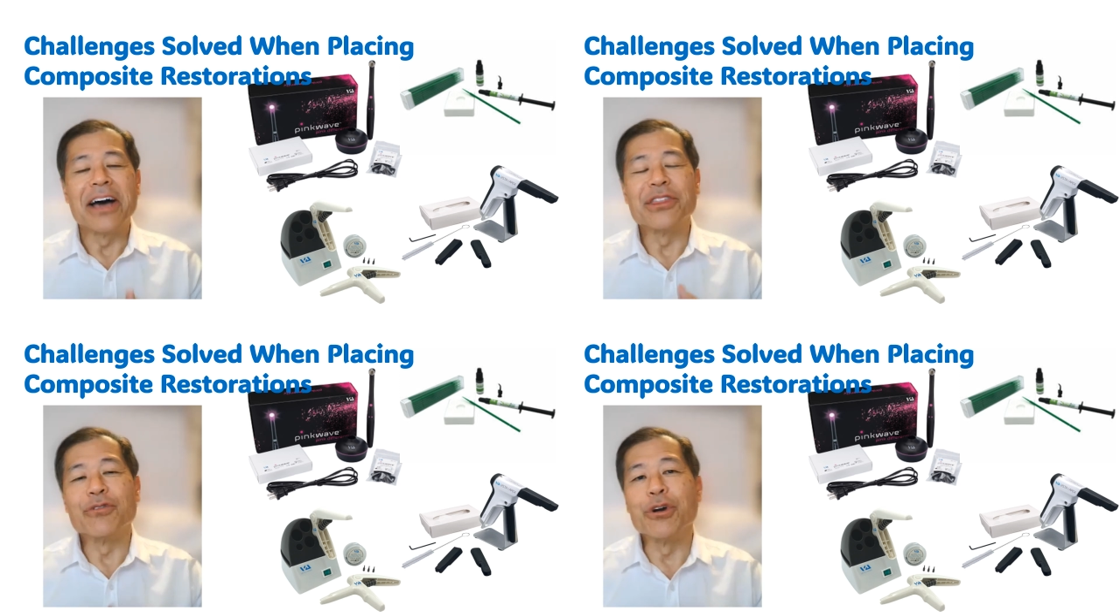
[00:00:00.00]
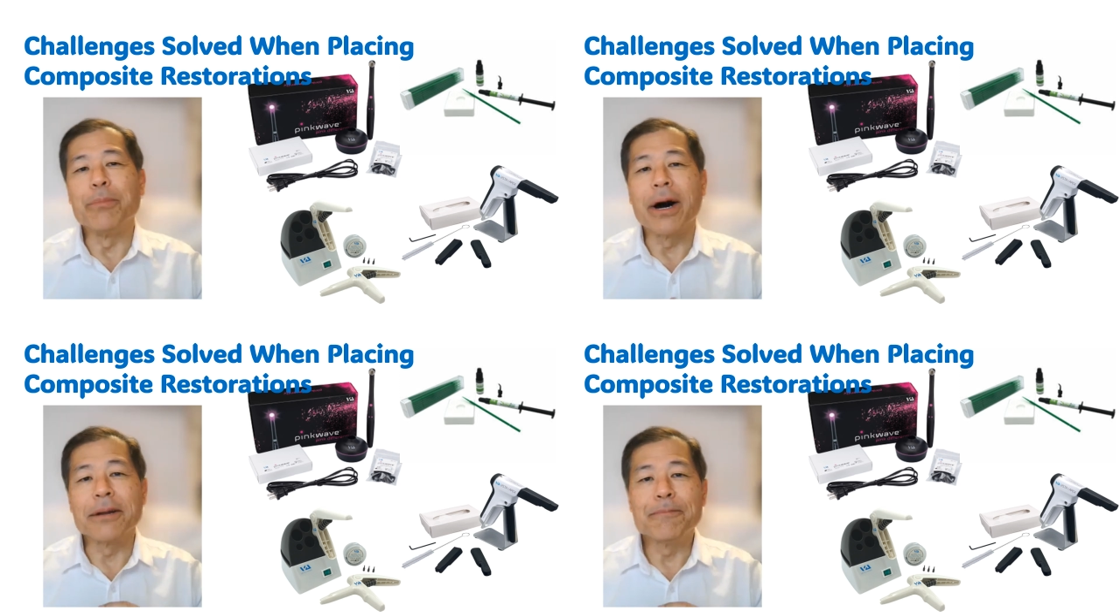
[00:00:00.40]
at the very
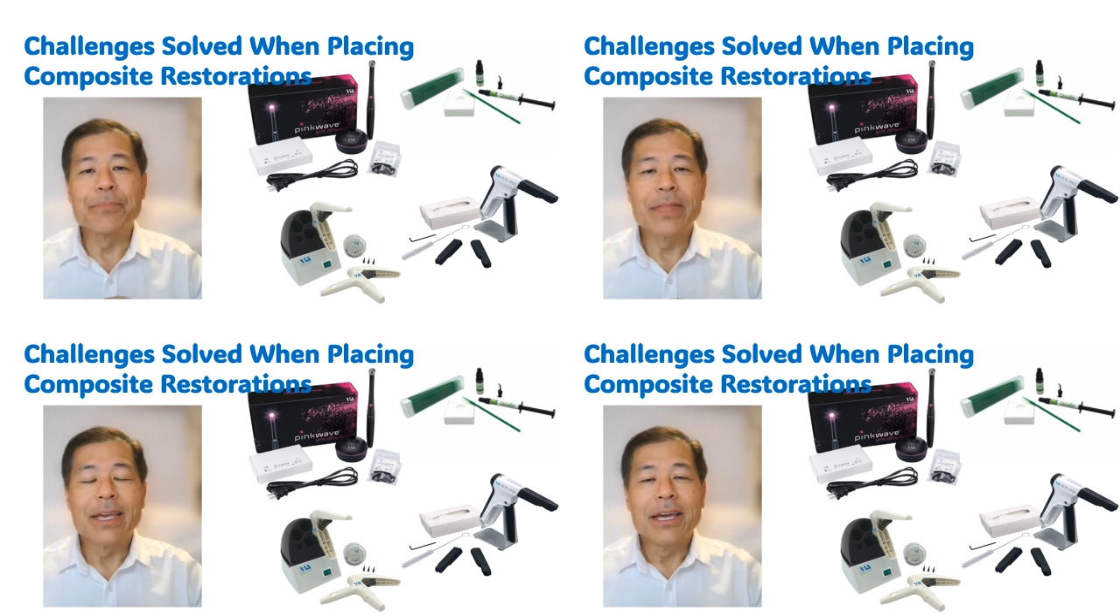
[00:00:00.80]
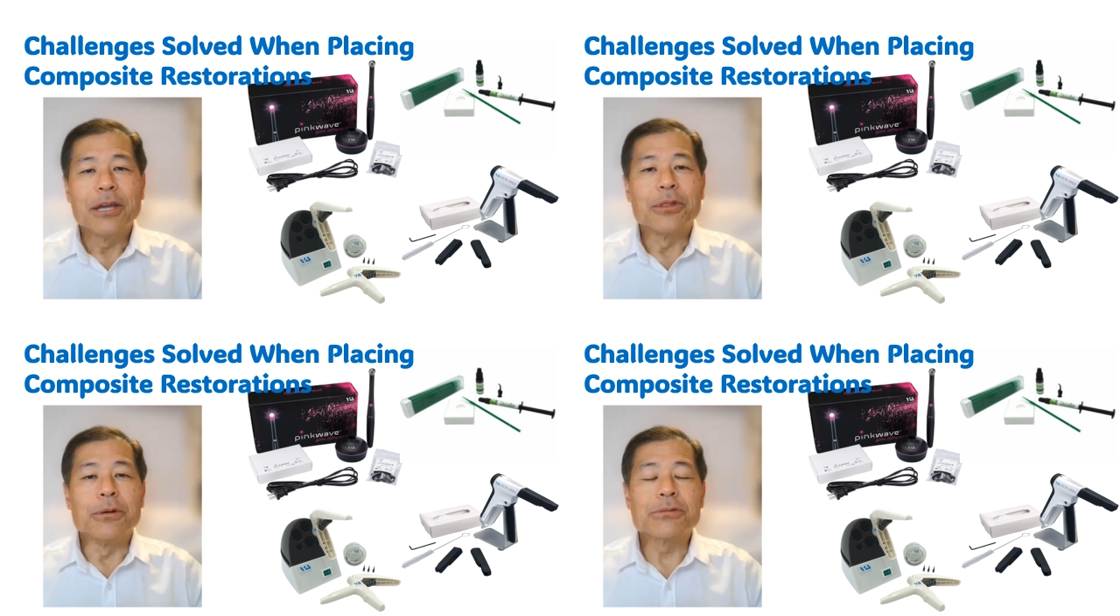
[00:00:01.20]
bottom,
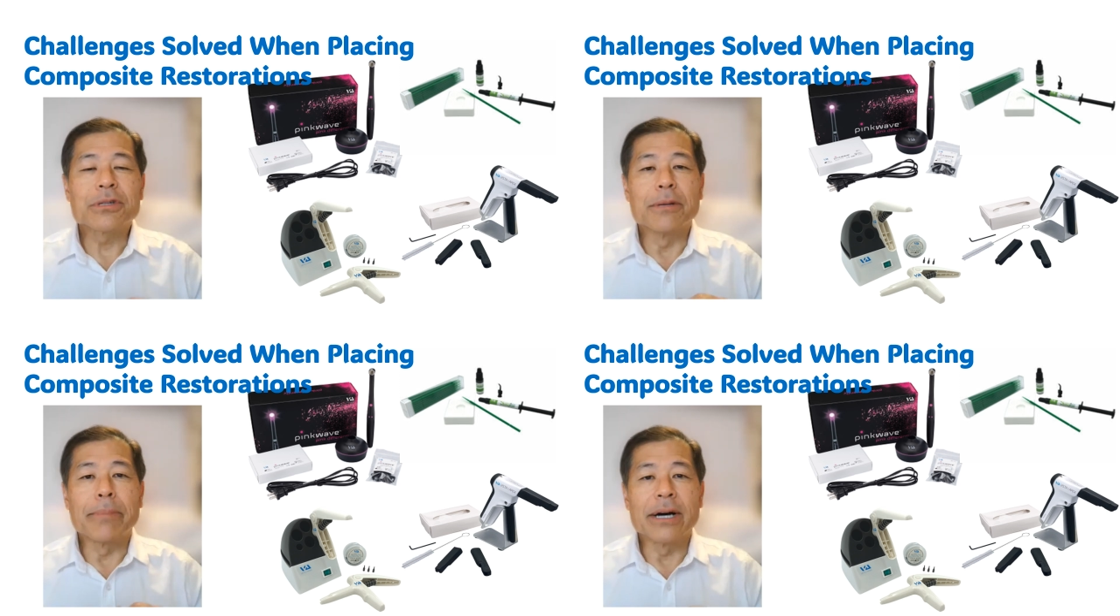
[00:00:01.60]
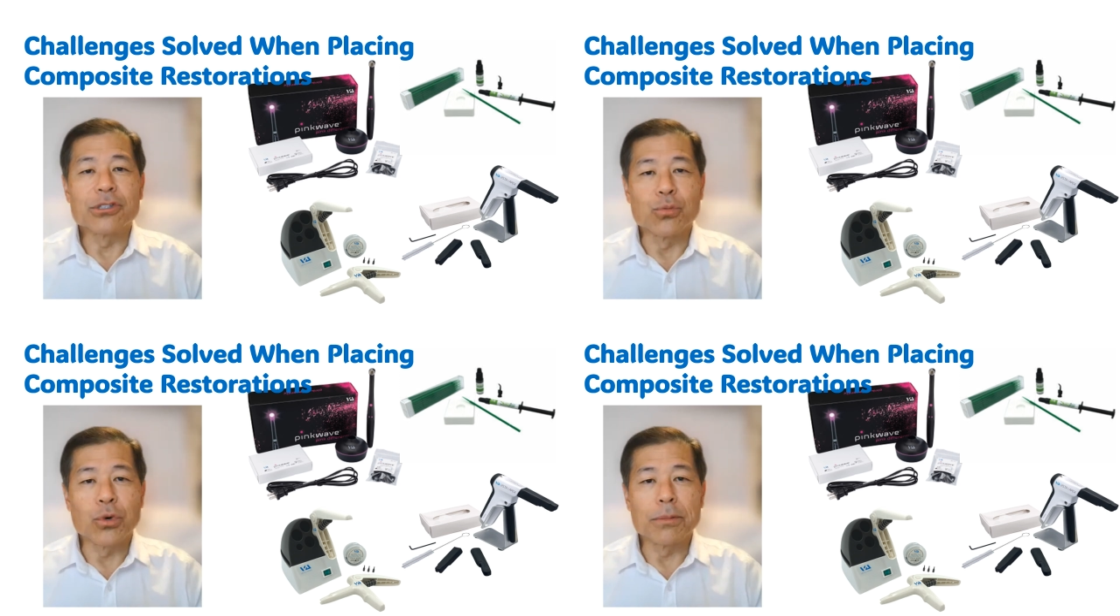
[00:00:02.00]
those are
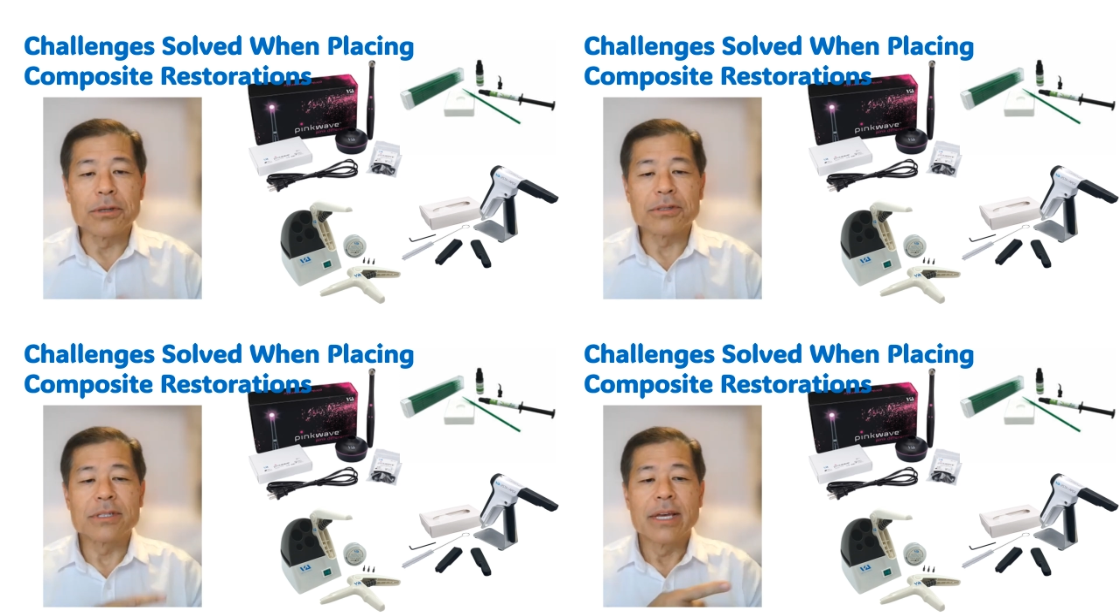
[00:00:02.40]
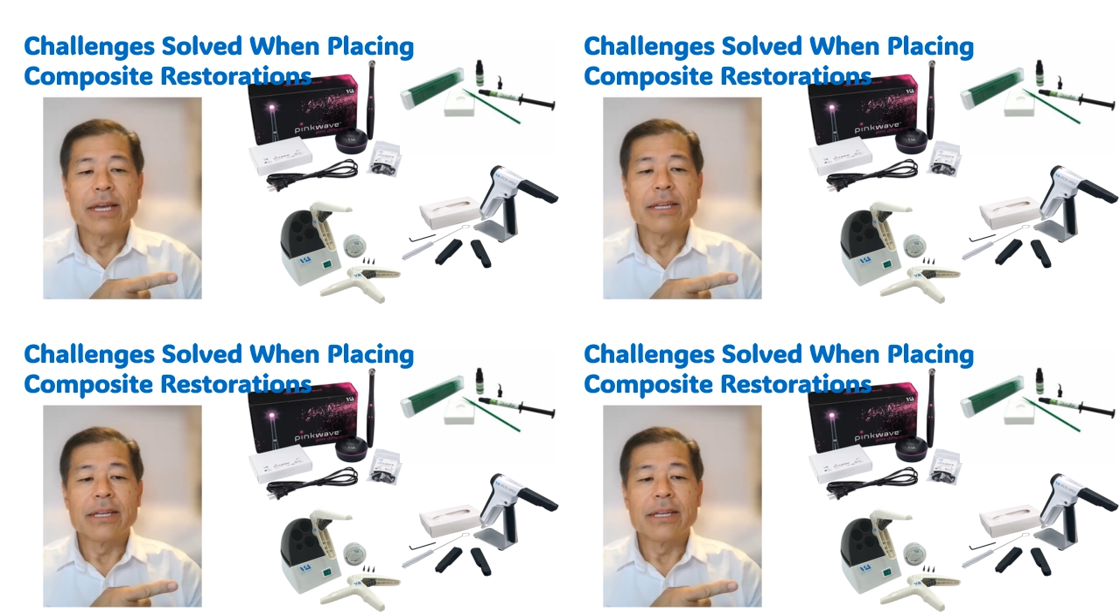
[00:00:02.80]
composite warmers.